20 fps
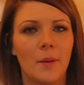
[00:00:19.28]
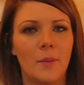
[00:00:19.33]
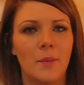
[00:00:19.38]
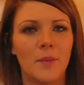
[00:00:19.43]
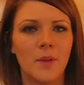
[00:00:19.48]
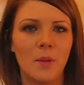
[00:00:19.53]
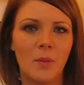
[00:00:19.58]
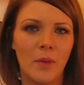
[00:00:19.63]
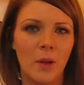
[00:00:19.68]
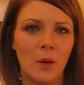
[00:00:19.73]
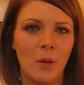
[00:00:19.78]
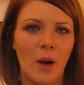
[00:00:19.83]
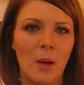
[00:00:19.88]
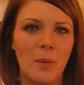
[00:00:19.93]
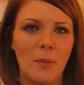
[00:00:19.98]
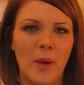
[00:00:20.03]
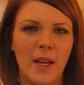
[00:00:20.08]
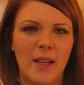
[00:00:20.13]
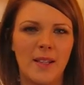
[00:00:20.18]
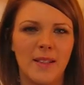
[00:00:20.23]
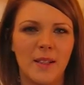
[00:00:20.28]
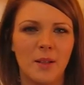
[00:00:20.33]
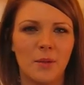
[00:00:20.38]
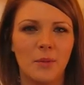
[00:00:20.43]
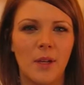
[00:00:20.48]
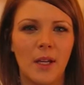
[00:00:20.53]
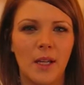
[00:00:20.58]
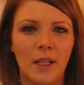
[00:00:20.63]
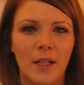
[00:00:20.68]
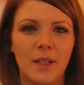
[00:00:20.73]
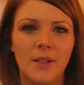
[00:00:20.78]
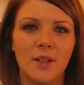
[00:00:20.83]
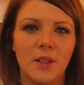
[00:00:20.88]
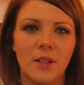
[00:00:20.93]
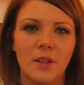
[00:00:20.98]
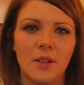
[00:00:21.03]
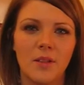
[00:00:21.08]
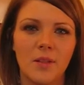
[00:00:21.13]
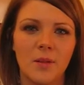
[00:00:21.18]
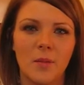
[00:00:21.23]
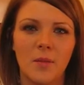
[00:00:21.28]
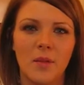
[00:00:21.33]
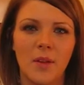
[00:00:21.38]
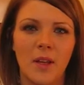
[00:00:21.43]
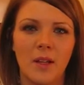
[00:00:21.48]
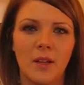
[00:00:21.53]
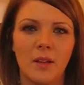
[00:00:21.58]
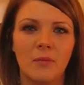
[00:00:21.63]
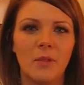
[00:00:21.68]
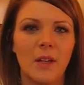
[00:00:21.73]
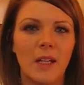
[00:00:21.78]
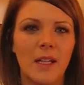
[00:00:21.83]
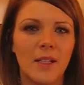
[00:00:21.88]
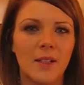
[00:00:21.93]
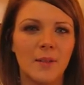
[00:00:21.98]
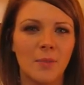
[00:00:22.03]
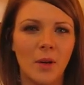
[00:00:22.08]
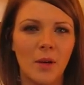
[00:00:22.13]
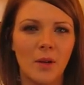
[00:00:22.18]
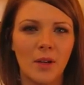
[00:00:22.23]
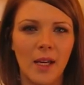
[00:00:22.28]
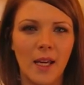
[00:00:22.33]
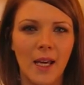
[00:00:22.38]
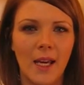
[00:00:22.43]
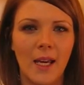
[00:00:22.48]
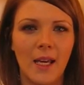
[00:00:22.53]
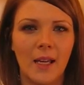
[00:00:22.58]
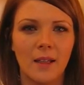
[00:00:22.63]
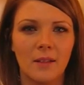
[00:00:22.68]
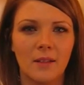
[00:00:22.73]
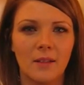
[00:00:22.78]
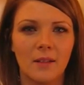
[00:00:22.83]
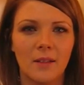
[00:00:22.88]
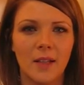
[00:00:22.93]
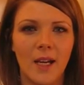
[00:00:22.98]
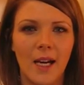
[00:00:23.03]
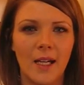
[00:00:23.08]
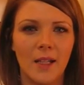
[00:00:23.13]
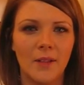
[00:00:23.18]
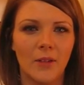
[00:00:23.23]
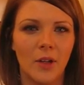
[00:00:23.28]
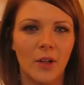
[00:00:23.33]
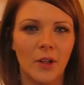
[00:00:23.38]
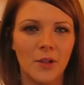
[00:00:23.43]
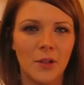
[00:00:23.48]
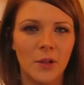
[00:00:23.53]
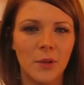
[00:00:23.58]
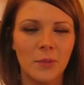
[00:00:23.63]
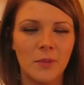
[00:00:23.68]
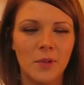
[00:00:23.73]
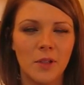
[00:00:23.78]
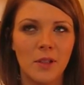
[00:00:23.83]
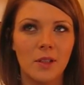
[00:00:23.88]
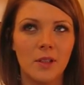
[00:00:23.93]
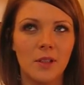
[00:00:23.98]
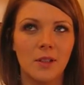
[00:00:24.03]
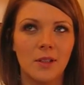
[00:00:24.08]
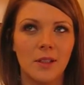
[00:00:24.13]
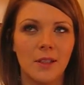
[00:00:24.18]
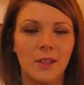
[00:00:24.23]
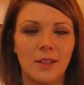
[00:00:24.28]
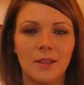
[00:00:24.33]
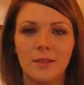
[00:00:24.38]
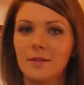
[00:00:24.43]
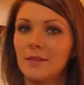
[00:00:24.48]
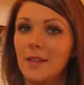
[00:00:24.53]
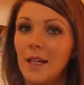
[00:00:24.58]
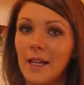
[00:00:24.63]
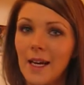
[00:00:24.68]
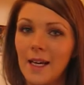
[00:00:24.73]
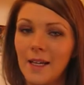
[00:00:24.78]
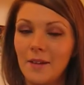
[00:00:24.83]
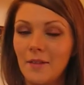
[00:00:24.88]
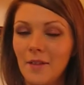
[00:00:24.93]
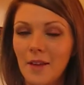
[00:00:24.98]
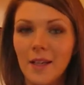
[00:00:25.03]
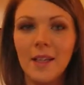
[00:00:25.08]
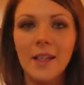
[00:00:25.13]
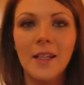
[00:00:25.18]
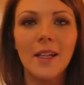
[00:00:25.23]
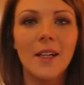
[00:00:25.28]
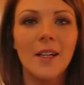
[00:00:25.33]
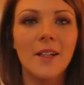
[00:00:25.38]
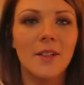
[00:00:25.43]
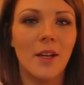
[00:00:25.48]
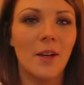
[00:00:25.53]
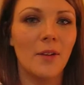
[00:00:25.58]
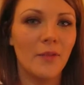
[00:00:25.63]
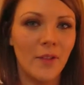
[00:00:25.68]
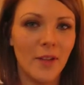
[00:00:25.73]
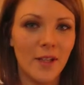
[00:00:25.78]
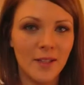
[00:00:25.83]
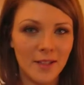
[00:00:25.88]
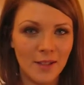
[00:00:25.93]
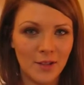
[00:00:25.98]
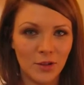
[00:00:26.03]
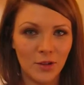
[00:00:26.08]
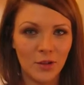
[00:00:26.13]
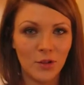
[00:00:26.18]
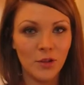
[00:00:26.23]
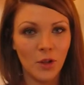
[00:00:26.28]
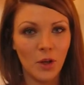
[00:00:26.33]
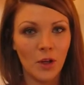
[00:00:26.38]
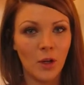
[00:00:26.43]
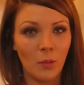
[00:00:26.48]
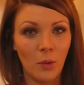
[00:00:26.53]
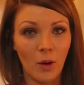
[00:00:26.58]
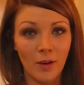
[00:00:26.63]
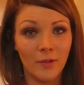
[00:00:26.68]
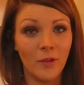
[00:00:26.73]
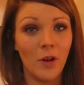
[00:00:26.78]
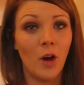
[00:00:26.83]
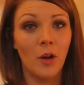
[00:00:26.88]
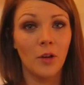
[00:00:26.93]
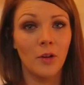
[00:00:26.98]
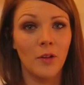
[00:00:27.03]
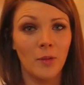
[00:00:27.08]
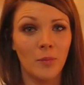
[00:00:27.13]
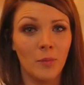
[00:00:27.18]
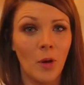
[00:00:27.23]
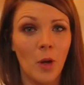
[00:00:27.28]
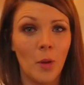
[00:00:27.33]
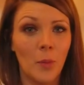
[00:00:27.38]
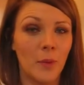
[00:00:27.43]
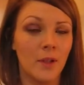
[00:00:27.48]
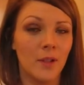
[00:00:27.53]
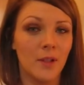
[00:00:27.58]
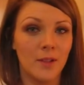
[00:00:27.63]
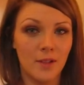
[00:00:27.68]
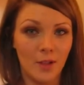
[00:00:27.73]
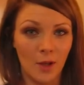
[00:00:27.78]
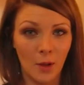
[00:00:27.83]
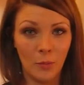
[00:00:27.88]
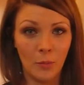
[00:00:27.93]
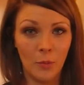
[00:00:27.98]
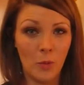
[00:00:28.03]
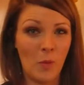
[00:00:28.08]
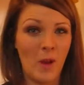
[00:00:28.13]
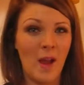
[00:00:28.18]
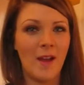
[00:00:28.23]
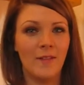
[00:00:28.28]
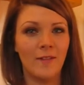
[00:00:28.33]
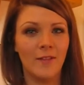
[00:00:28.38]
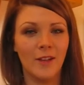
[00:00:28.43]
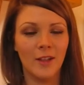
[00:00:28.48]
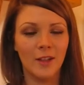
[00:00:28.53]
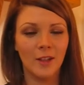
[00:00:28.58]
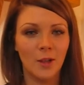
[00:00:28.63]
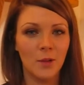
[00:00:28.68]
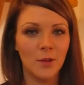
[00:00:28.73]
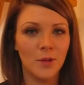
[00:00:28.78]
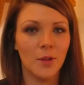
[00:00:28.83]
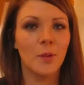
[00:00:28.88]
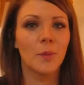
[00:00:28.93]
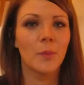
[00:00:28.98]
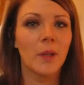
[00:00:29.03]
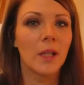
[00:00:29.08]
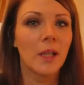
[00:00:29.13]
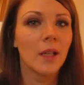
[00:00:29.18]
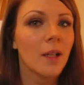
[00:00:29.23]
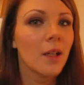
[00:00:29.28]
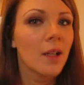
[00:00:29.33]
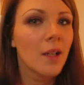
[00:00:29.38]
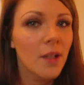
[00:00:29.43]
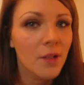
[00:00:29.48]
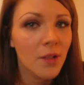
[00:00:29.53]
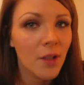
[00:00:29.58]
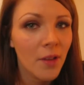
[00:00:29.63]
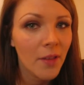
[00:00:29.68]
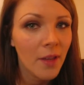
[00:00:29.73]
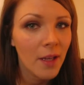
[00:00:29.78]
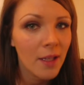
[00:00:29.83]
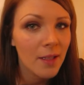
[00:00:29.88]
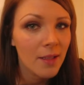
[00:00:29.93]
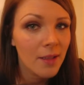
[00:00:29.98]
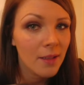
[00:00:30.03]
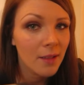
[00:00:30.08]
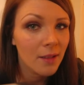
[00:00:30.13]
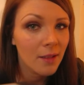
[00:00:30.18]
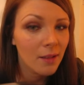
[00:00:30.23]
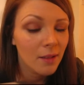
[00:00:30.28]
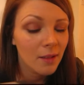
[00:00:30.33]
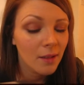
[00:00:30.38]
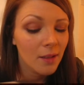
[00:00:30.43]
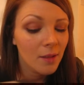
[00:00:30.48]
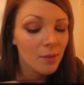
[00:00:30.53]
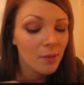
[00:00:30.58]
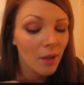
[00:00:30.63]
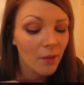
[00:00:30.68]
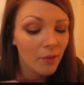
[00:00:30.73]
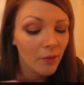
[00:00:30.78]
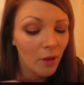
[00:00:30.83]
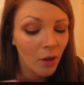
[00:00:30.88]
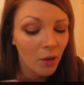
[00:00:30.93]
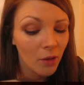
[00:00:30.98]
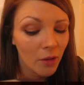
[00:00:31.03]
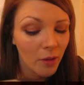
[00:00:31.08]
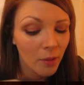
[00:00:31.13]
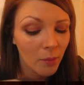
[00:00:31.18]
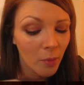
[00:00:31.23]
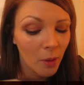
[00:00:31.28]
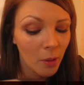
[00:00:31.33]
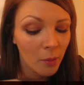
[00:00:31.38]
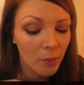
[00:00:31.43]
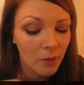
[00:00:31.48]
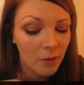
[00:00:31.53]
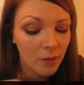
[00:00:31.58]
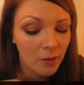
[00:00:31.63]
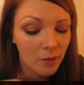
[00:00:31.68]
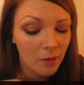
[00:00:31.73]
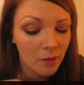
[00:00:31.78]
something quite basic really to something really smoky and kind of autumnal and that kind of thing. So I'll firstly just show you what I've got on at the moment, so prepare for the close-up. So this is what I've got on at the moment,